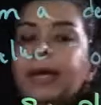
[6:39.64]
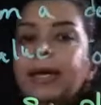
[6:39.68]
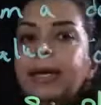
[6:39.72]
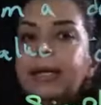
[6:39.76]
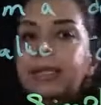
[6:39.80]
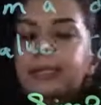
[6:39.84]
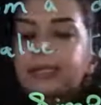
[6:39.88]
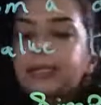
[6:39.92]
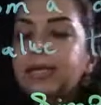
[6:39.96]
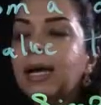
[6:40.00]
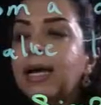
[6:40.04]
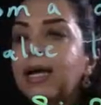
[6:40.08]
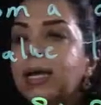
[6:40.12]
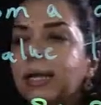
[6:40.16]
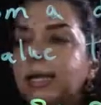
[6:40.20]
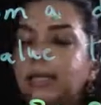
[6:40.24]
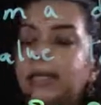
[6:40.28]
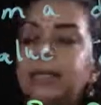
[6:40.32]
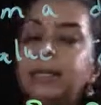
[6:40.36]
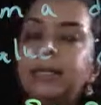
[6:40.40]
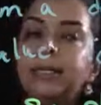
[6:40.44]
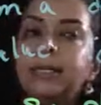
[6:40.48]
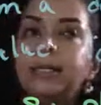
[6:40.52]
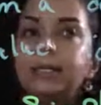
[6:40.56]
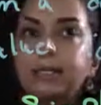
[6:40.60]

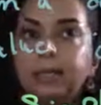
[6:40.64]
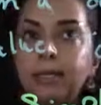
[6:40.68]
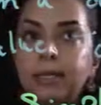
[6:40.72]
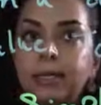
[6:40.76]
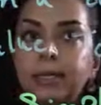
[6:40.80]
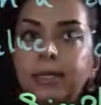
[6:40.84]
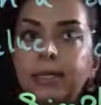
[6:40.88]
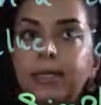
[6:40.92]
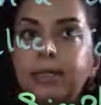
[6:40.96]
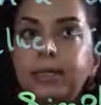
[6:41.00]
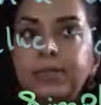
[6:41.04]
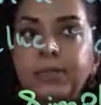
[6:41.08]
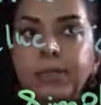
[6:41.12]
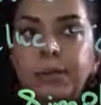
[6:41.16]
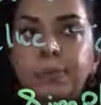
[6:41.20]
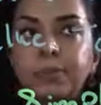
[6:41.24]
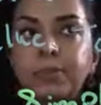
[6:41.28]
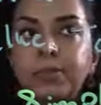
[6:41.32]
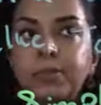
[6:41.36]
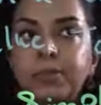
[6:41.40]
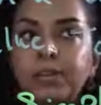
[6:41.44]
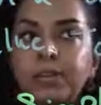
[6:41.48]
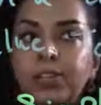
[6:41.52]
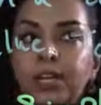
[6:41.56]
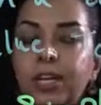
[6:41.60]
exactly the
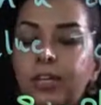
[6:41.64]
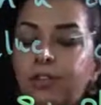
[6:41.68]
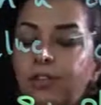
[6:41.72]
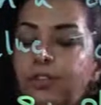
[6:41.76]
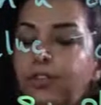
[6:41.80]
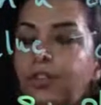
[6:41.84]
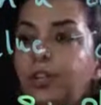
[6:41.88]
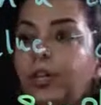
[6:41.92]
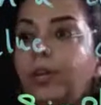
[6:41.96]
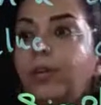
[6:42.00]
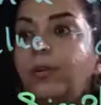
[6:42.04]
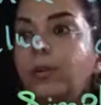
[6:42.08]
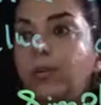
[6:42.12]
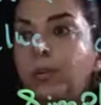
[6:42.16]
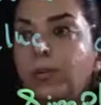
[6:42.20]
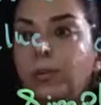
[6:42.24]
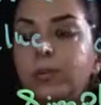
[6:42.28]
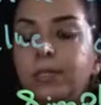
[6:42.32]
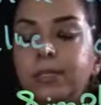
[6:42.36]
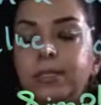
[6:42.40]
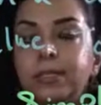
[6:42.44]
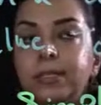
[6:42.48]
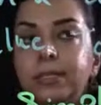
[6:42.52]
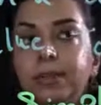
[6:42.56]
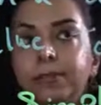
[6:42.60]
interpretation
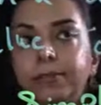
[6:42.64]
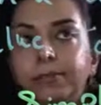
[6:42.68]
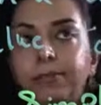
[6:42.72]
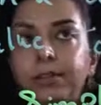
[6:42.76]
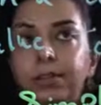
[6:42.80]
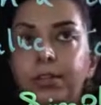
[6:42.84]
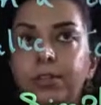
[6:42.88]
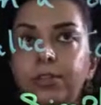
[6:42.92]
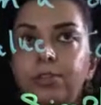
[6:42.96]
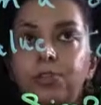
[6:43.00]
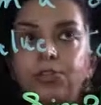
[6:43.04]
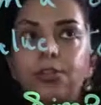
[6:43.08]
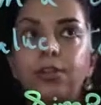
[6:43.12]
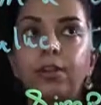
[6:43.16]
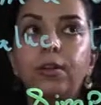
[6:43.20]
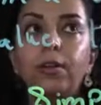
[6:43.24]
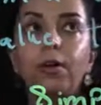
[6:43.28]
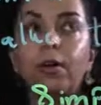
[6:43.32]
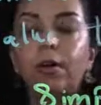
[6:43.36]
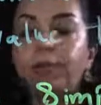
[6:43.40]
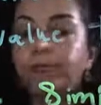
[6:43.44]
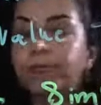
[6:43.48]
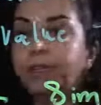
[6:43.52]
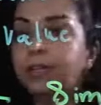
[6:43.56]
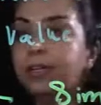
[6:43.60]
or the definition
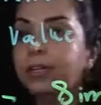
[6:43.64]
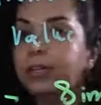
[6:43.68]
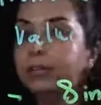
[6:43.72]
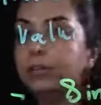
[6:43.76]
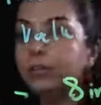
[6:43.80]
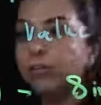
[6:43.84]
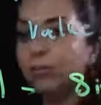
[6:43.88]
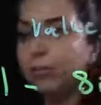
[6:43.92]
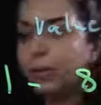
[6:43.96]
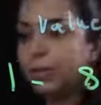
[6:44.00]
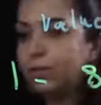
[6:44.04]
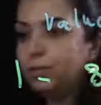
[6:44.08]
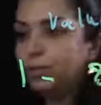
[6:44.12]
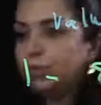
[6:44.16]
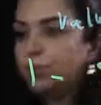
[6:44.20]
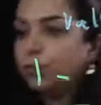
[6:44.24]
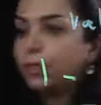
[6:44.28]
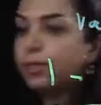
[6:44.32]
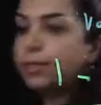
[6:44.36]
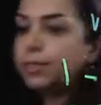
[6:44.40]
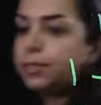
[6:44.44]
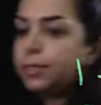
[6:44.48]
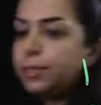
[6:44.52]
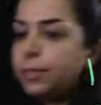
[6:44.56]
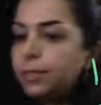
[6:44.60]
of yield to
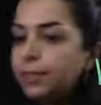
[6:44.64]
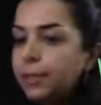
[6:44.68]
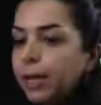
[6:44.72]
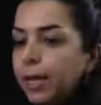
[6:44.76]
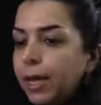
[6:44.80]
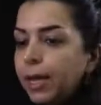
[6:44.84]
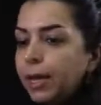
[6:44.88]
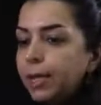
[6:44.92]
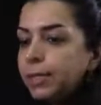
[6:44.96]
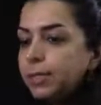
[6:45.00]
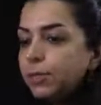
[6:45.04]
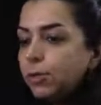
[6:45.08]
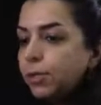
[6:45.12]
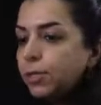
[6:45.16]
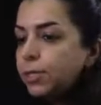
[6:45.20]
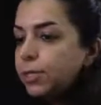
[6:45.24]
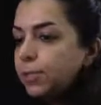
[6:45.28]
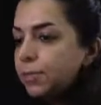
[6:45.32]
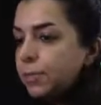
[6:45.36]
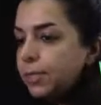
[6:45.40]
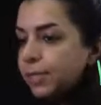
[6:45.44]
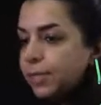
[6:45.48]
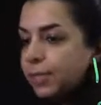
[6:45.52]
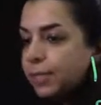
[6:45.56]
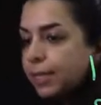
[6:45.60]
maturity. So
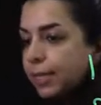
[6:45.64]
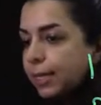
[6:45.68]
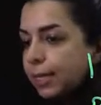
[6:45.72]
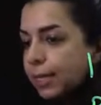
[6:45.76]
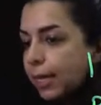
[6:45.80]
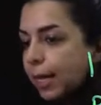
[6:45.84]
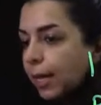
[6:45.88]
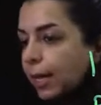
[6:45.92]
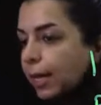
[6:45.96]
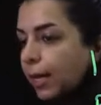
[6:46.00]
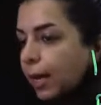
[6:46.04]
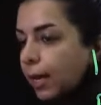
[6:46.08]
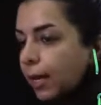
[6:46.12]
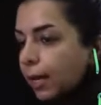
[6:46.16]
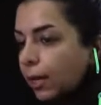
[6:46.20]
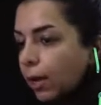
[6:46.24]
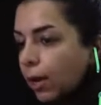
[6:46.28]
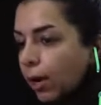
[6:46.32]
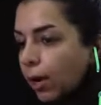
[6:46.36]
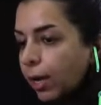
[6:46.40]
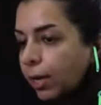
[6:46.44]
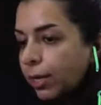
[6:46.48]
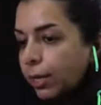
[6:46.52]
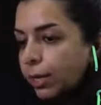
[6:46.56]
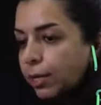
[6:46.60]
it means that again,
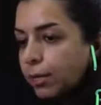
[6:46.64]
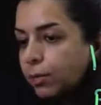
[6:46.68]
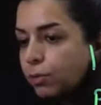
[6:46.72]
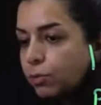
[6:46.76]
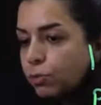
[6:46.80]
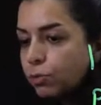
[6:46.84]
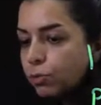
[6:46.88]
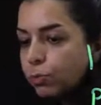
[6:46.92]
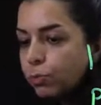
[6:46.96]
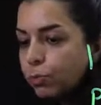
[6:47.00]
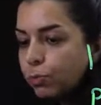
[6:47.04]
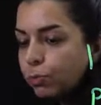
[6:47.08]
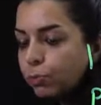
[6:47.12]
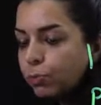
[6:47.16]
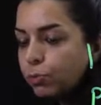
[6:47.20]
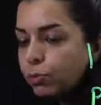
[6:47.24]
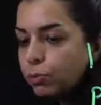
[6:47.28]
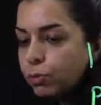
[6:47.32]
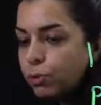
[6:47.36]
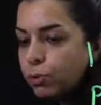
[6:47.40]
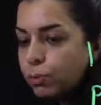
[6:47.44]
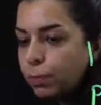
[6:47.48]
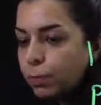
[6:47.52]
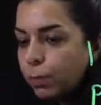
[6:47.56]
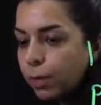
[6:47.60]
I need to
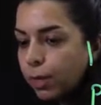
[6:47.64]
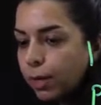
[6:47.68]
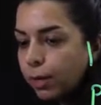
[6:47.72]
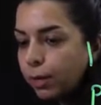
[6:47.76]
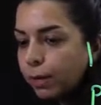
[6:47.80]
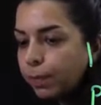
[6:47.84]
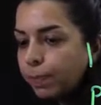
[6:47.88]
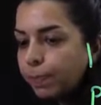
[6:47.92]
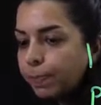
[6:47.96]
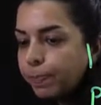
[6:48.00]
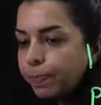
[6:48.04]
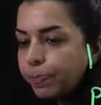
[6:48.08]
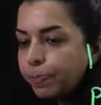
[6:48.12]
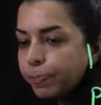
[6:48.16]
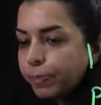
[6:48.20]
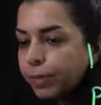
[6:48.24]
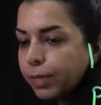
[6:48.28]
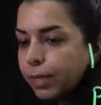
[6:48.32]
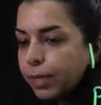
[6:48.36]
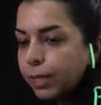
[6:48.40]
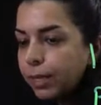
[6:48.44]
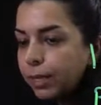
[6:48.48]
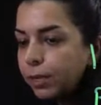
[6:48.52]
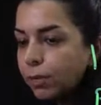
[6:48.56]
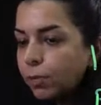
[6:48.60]
put one
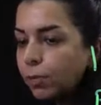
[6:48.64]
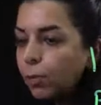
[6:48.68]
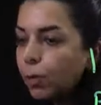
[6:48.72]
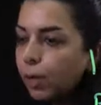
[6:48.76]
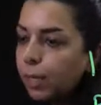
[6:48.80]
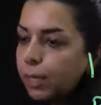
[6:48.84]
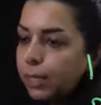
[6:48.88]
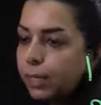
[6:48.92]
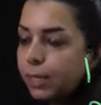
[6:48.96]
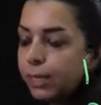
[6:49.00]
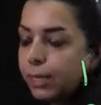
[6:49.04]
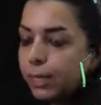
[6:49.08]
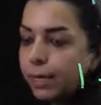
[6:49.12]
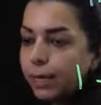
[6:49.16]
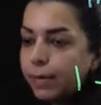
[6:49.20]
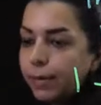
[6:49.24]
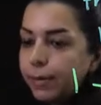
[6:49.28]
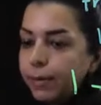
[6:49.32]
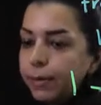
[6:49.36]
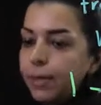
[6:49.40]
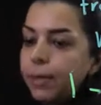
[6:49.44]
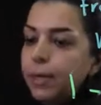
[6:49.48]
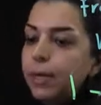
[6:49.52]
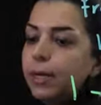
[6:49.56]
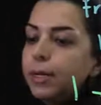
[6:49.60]
equal
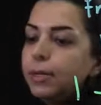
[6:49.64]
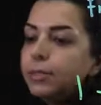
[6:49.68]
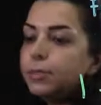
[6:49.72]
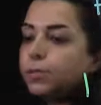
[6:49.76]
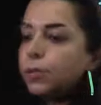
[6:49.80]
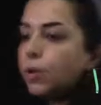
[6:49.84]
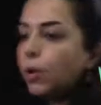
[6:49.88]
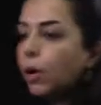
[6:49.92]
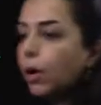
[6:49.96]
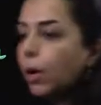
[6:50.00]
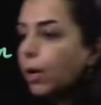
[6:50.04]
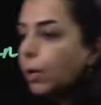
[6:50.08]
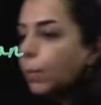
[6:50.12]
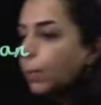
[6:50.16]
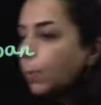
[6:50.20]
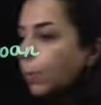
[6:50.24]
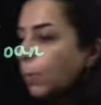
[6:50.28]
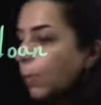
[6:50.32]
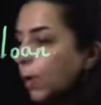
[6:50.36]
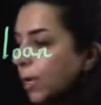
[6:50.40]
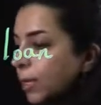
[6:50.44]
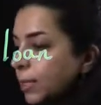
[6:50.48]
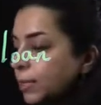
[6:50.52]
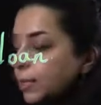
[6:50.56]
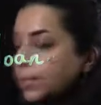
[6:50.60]
here. So on
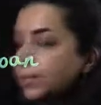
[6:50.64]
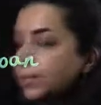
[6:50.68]
one